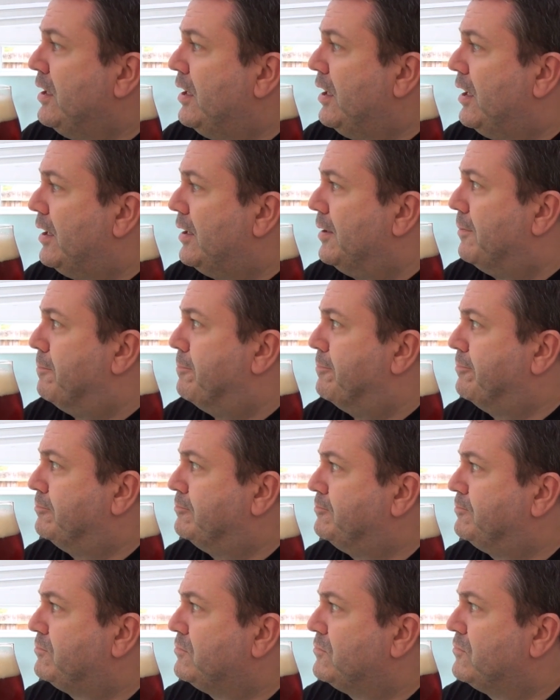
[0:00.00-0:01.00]

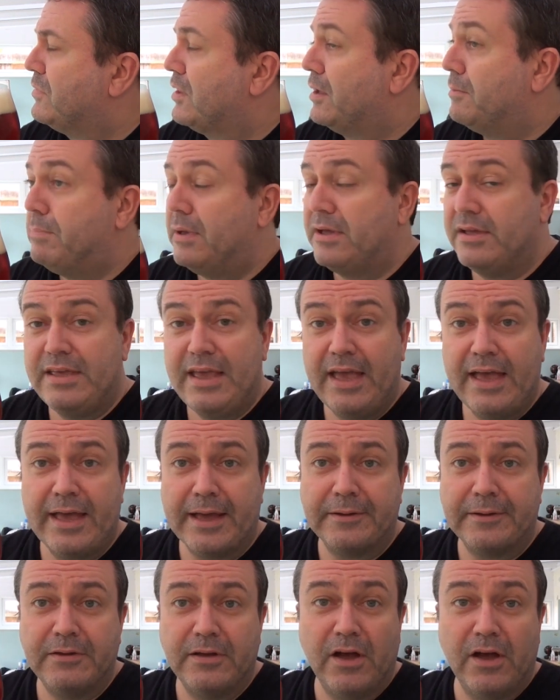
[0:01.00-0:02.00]
But
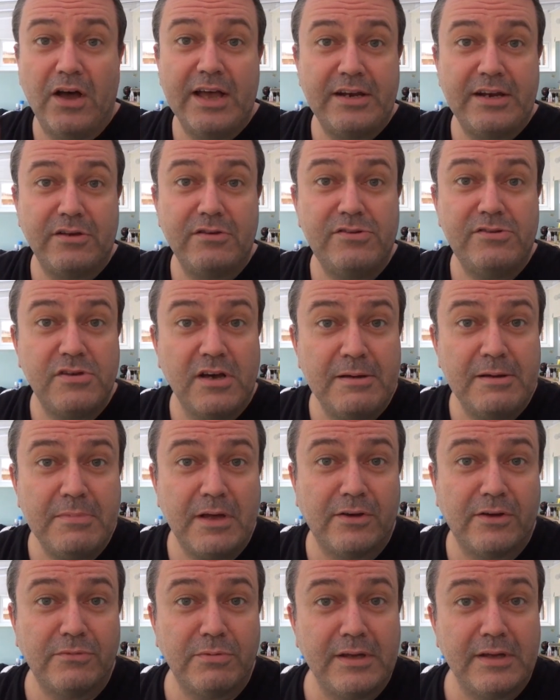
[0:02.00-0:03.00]
yeah, I had a good time
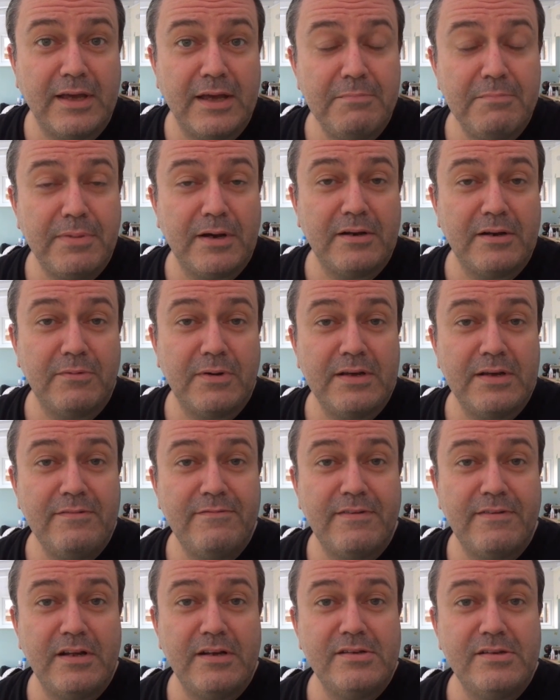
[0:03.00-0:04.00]
last weekend, by the way,
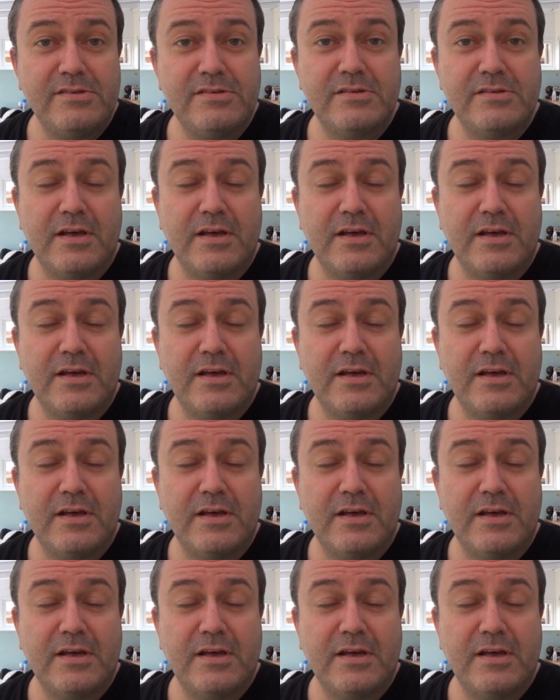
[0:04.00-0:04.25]
fellas.